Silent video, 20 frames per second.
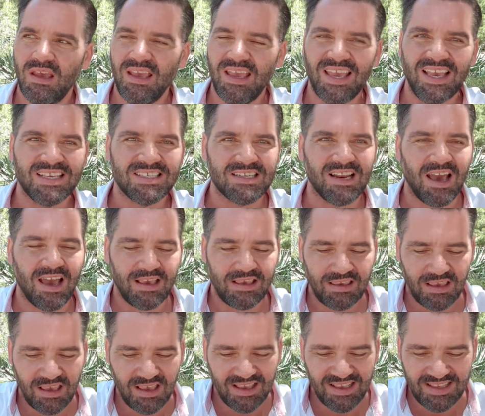is
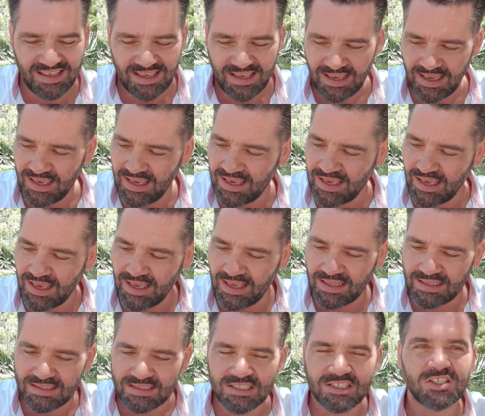like,
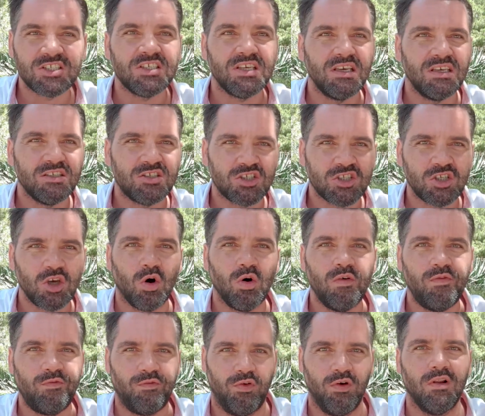it's
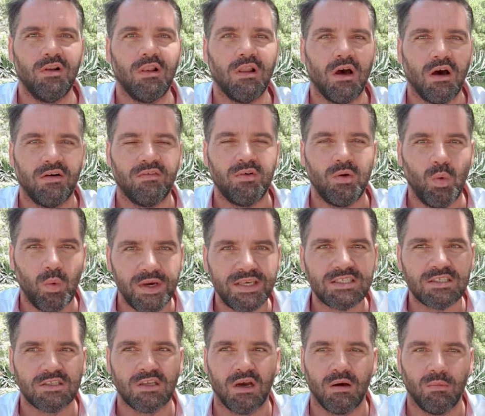so full of
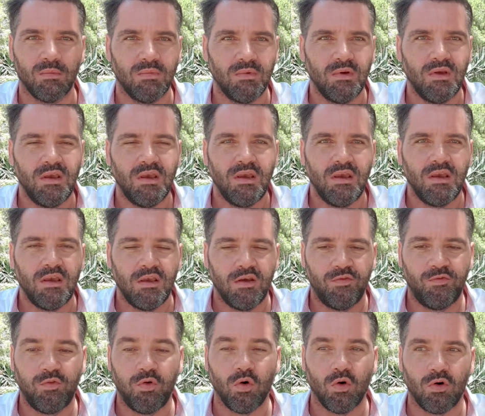wisdom
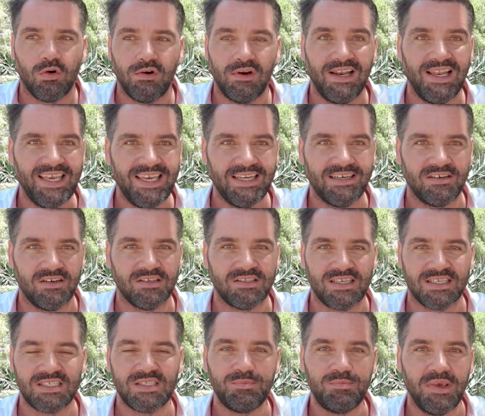for leaders
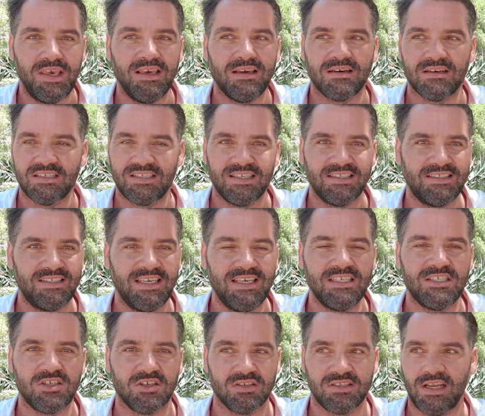and speakers and
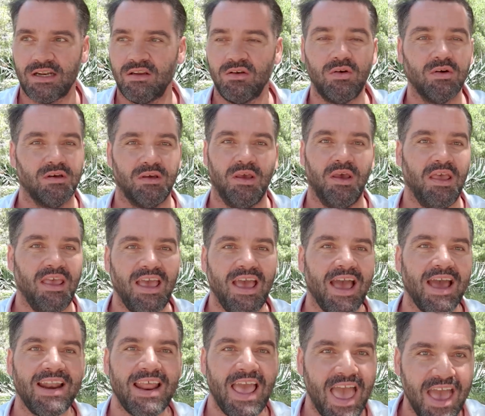teachers and
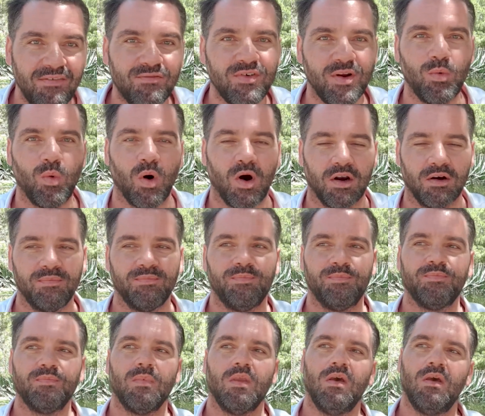everyone.
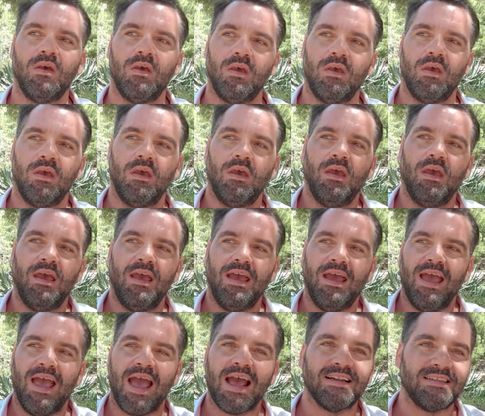
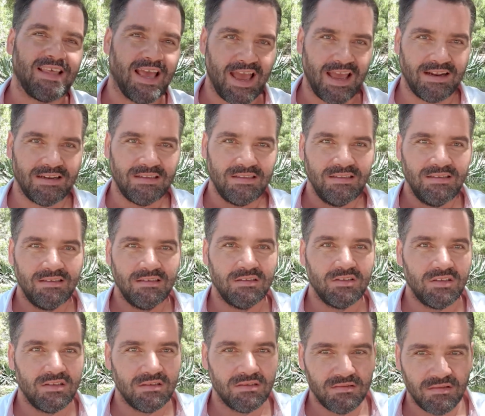And then
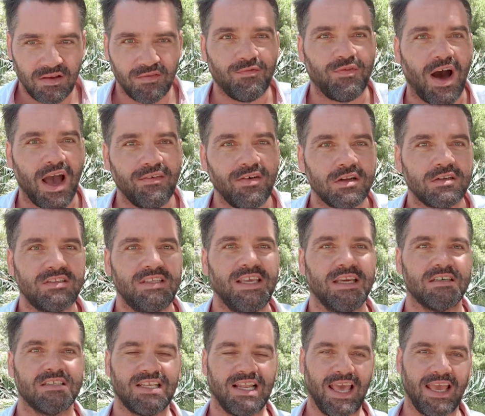500
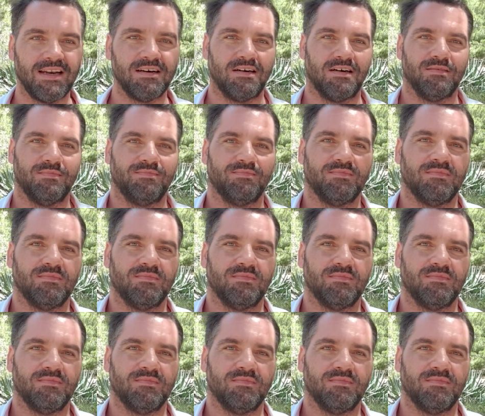years later,